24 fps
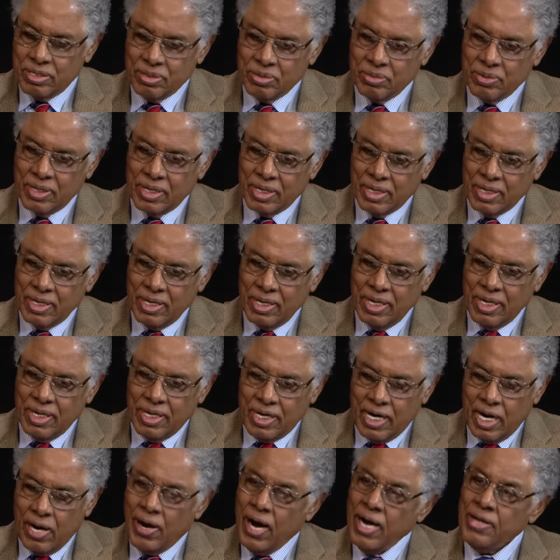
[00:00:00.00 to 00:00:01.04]
to do with it.
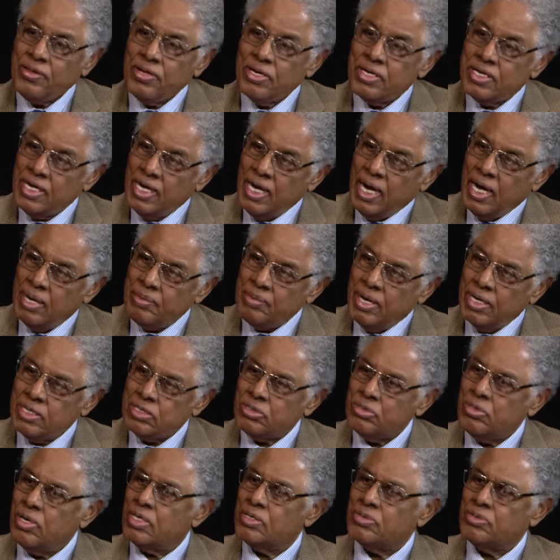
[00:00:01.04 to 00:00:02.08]
Now, at the time, it
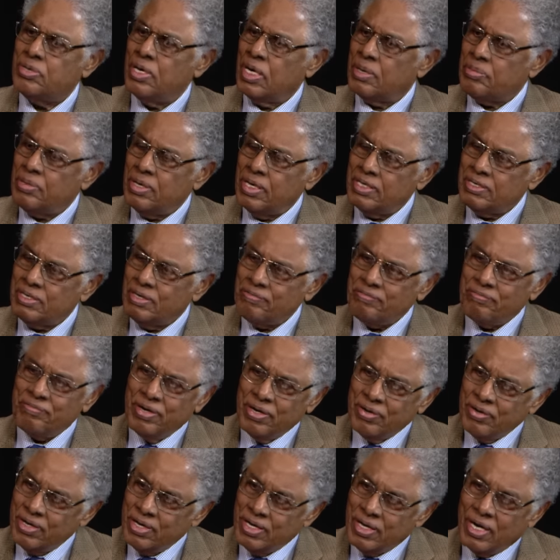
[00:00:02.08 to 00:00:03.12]
struck, struck me as a
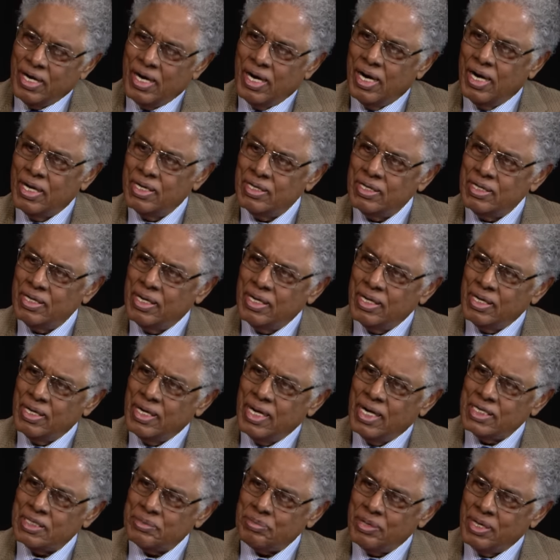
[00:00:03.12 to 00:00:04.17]
very odd
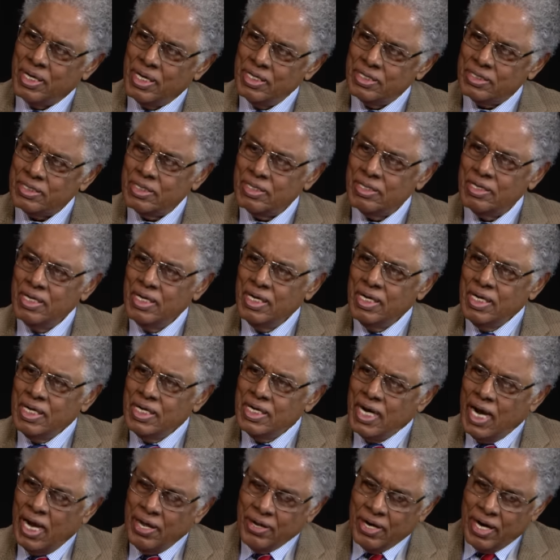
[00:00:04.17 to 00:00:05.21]
uh, explanation.
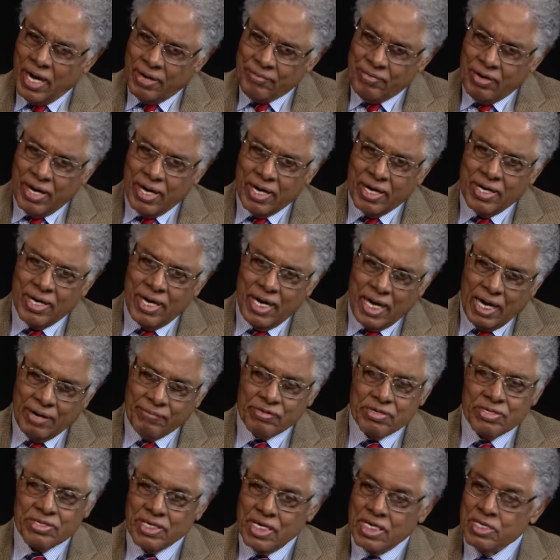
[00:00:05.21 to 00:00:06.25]
Now that I've had a
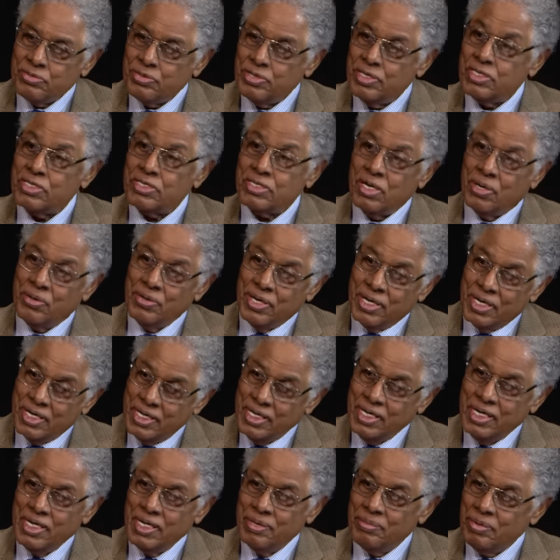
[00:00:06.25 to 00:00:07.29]
half a century or so
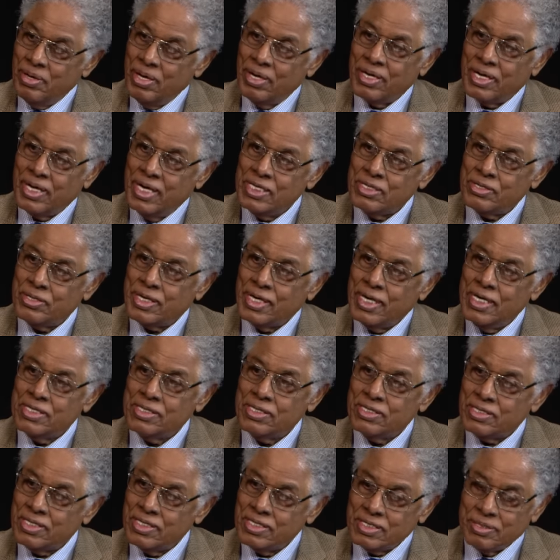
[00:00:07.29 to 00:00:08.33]
in the American
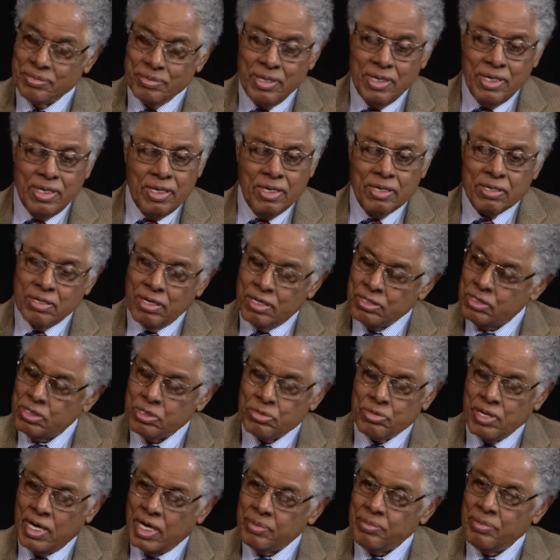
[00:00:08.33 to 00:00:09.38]
education system, it
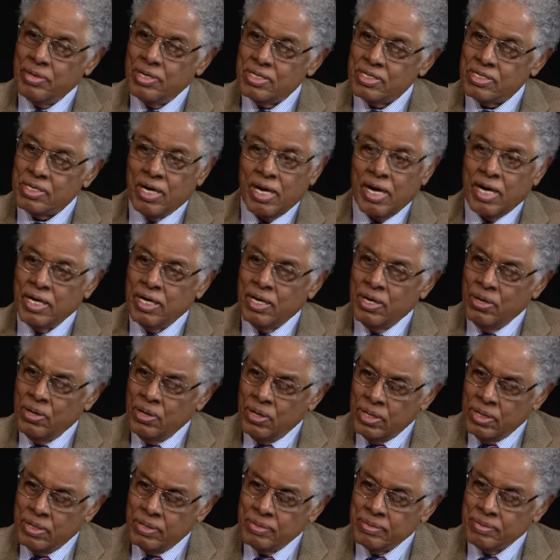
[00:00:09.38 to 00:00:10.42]
doesn't strike me as odd at
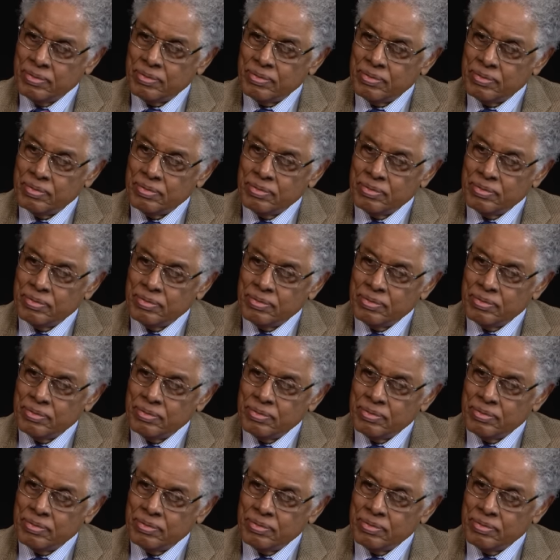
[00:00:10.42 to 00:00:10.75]
all.